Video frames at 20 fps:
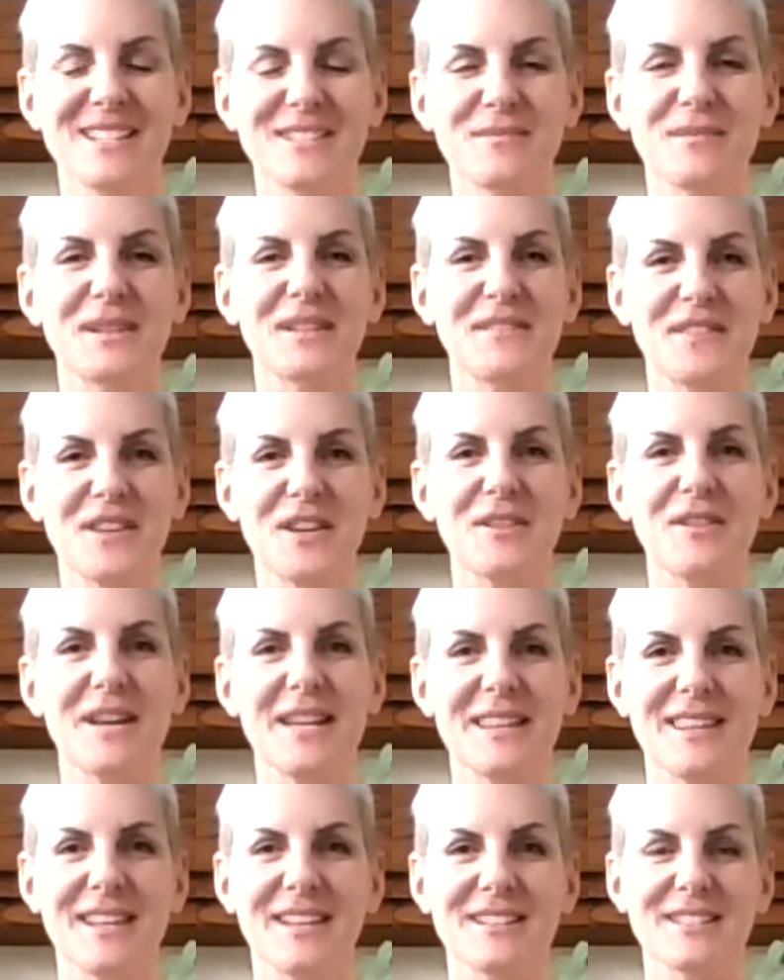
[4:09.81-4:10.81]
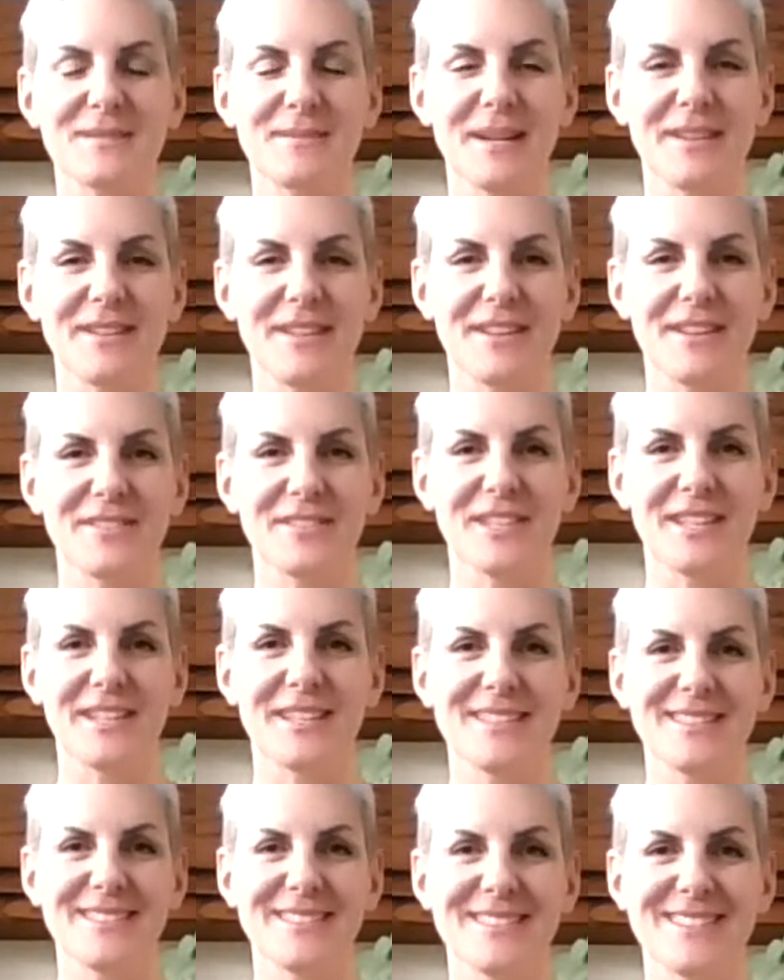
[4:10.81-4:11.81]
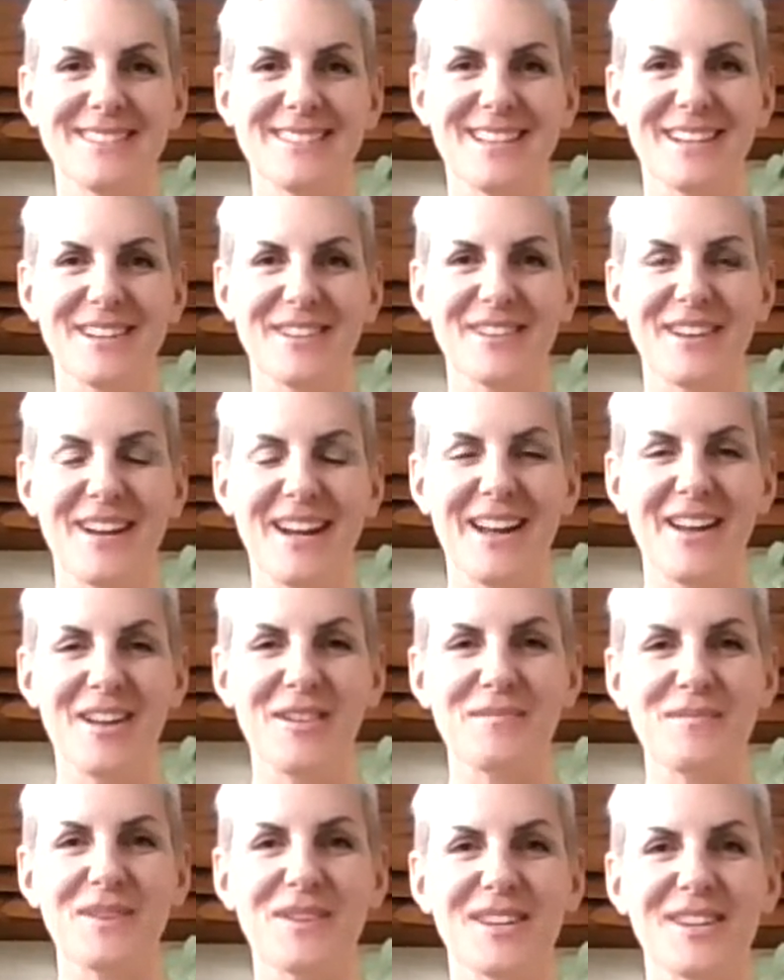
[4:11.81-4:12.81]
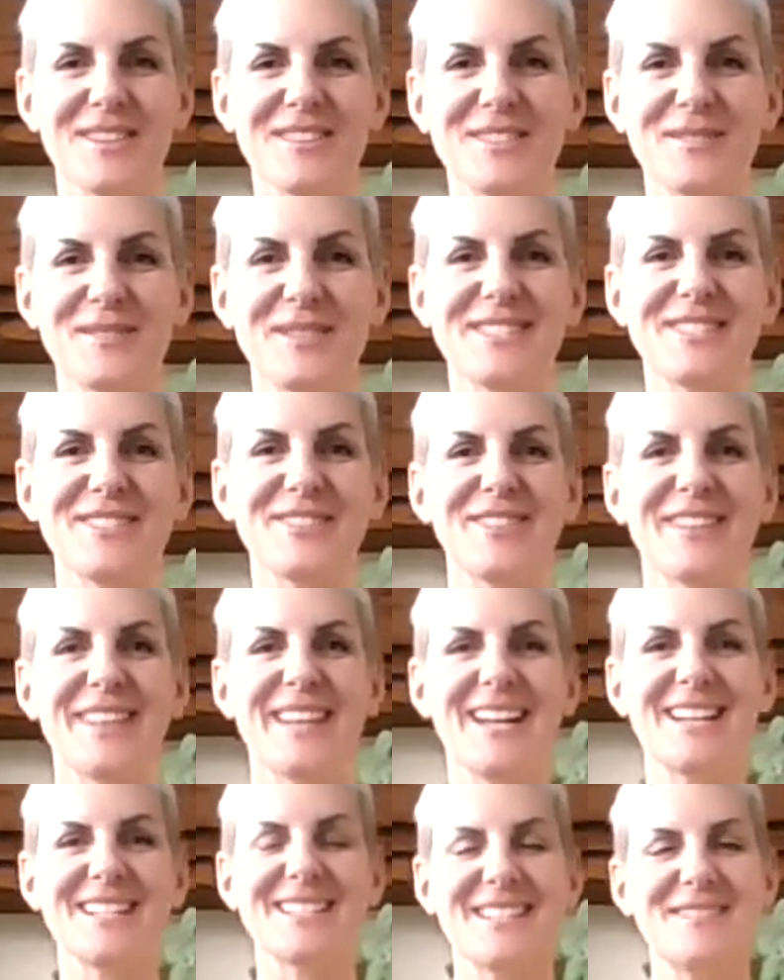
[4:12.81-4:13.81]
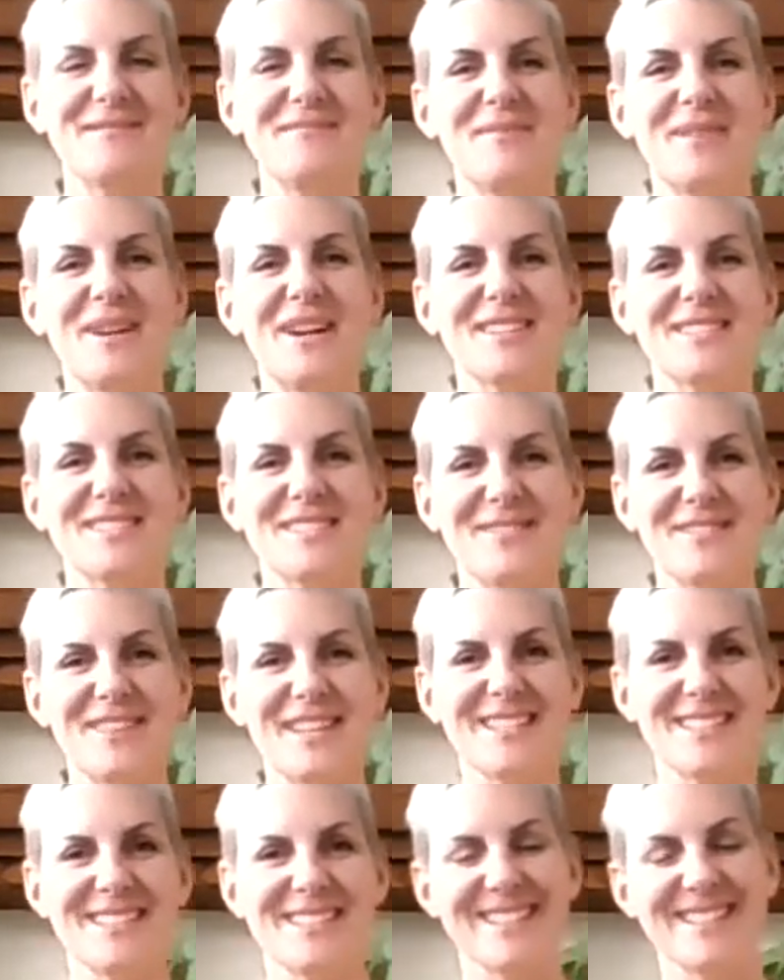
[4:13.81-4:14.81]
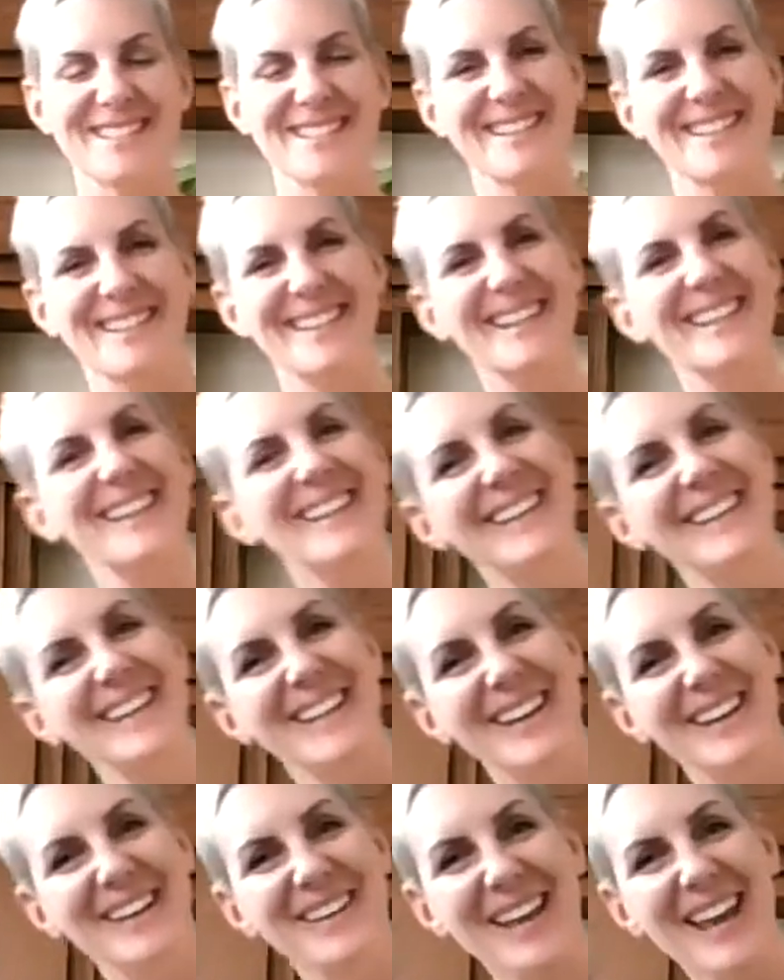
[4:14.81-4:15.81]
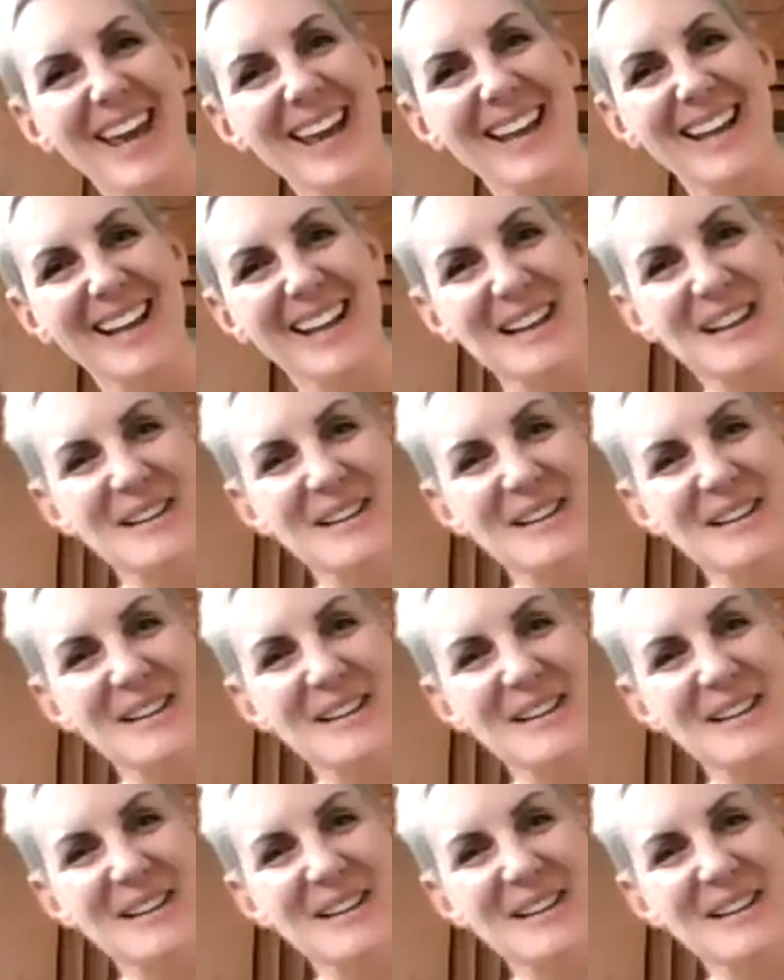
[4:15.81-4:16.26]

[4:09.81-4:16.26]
It's one of the great things about yoga. So I hope you're going to enjoy that part of this. Okay,